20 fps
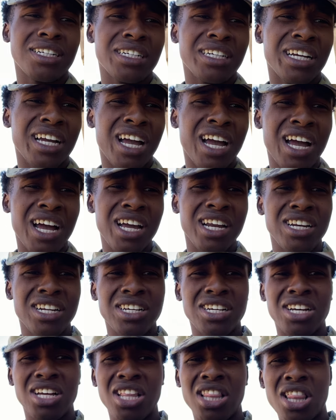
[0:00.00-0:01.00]
kind
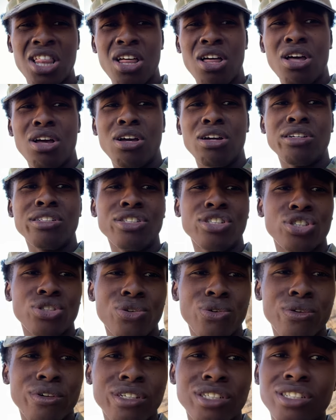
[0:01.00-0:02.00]
of along
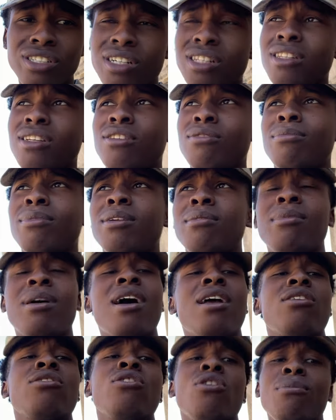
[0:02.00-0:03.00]
Georgia a little bit, but
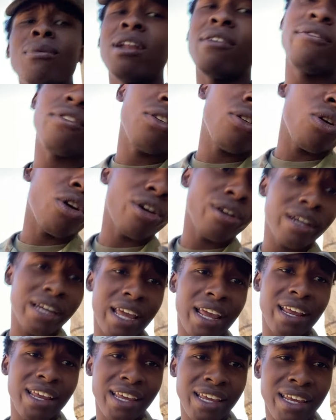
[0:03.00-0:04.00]
I don't know. But if you know
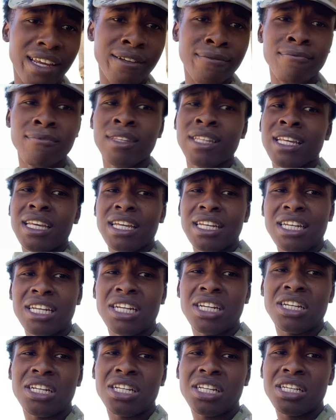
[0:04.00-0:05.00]
Hurricane Ian,
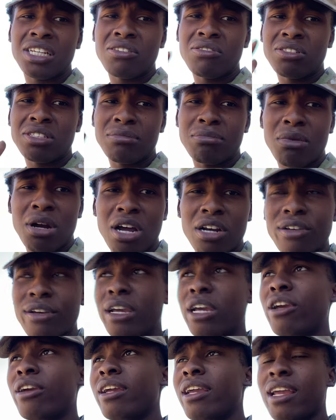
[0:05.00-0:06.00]
it was a moderate
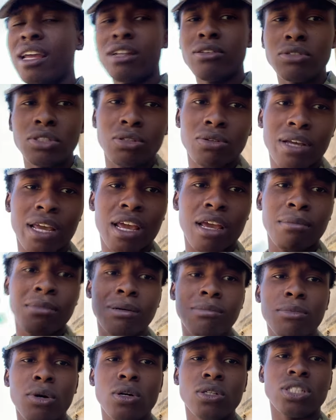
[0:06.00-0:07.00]
hurricane. It was okay,
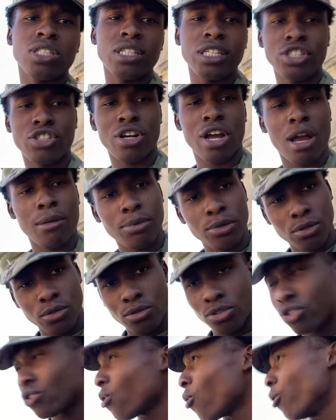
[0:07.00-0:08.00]
but mostly tropical
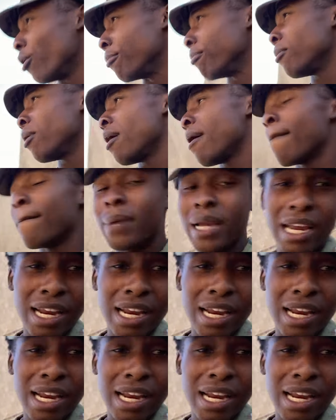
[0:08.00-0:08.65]
storm. But